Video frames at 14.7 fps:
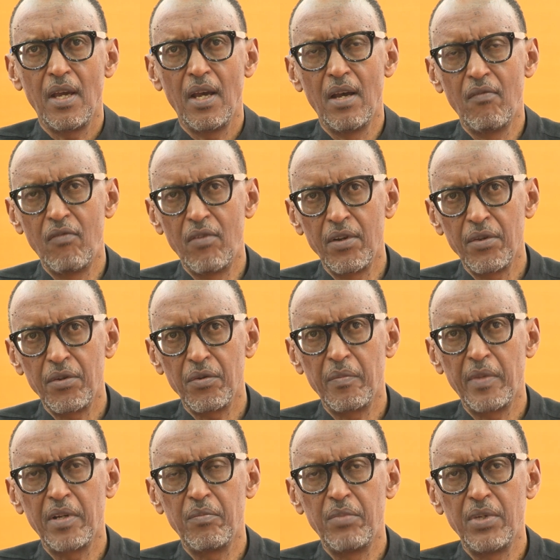Every
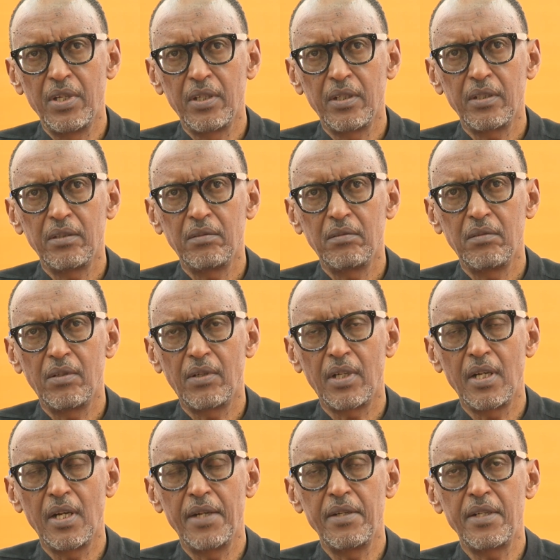human being,
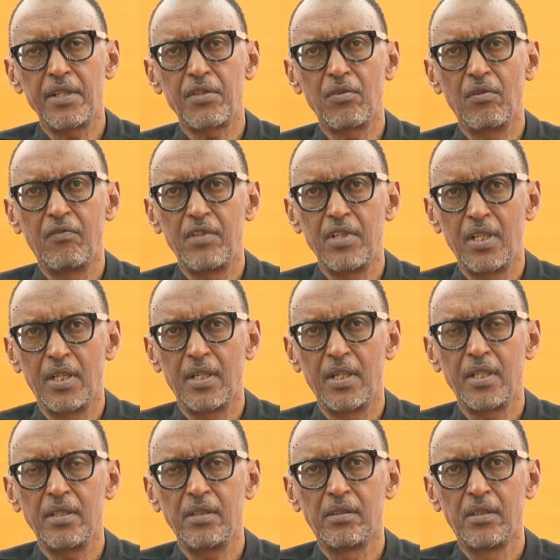regardless of
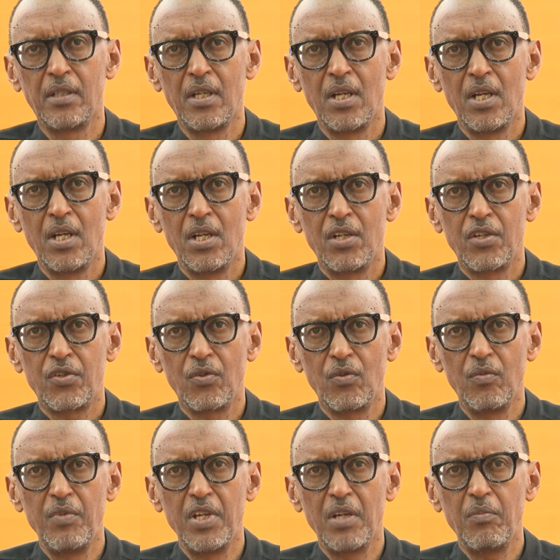gender,
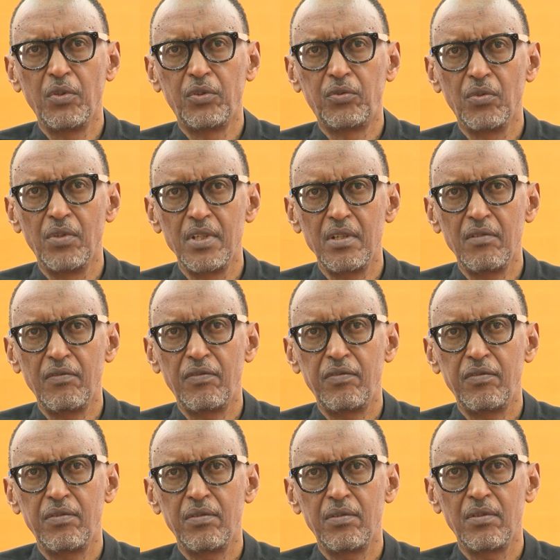should be able to live
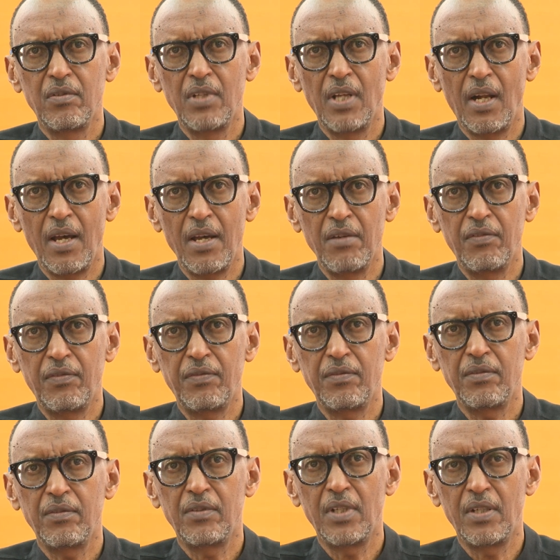the life
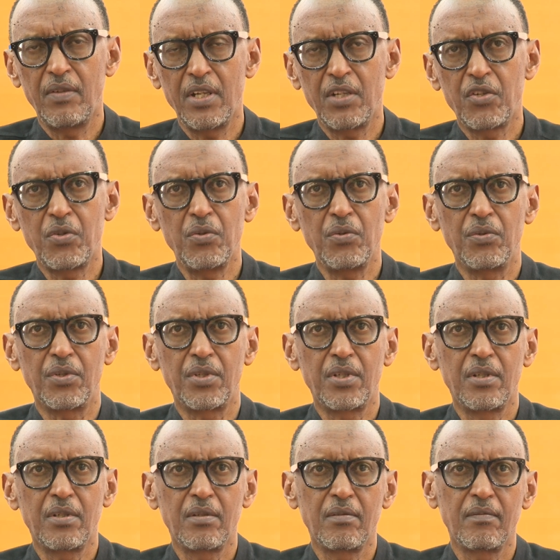that they
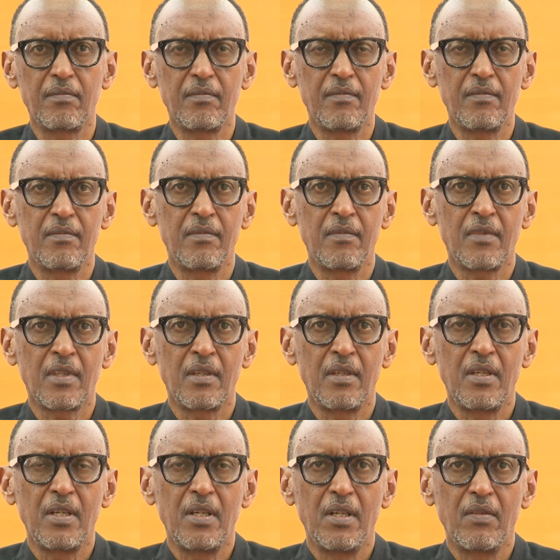choose.
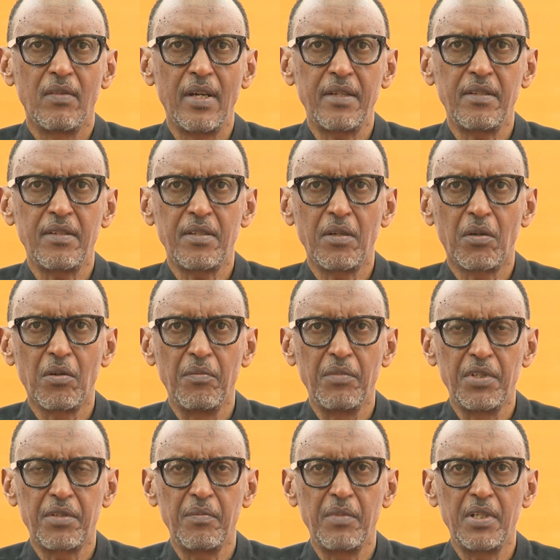That is the
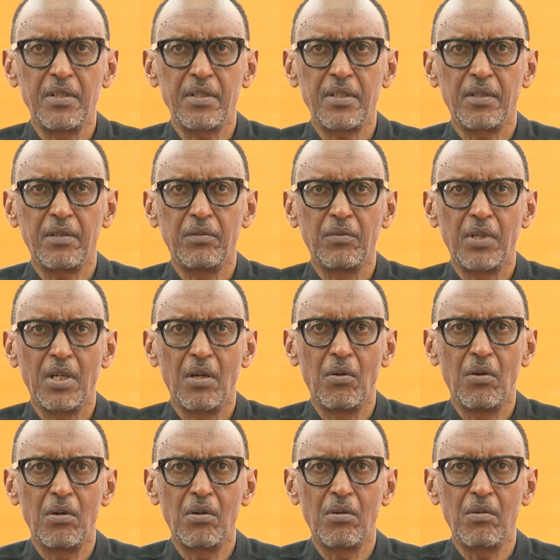commitment we are
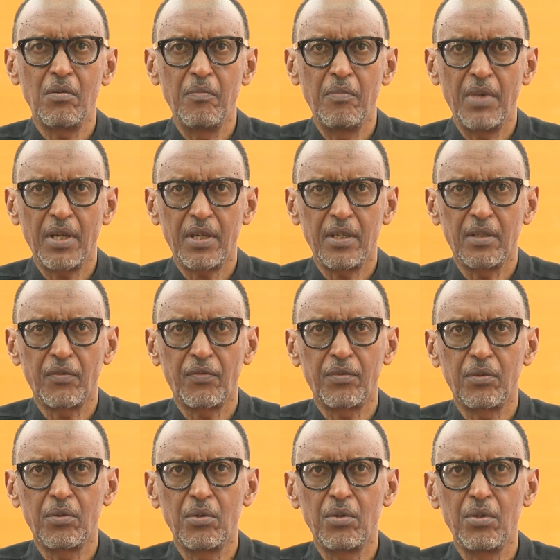all making
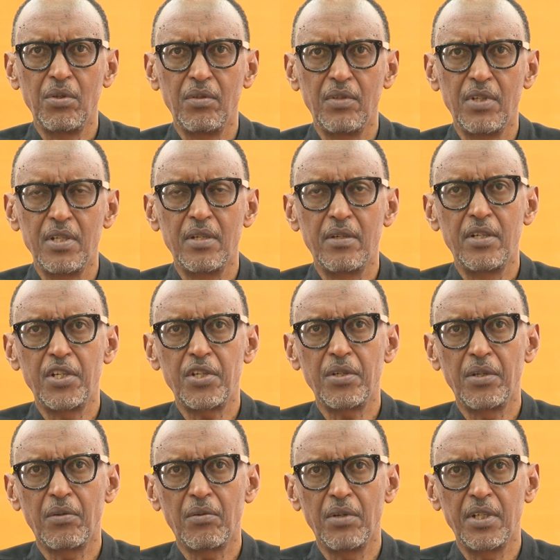through the
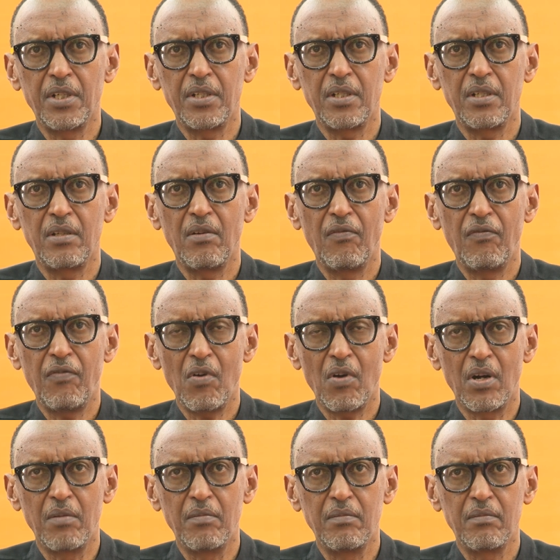Generation Equality
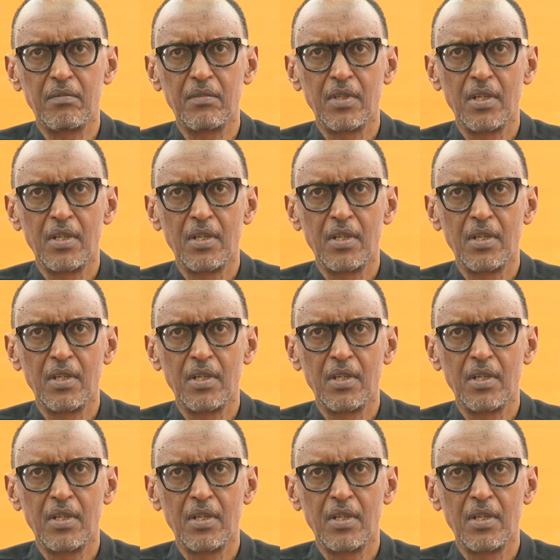Forum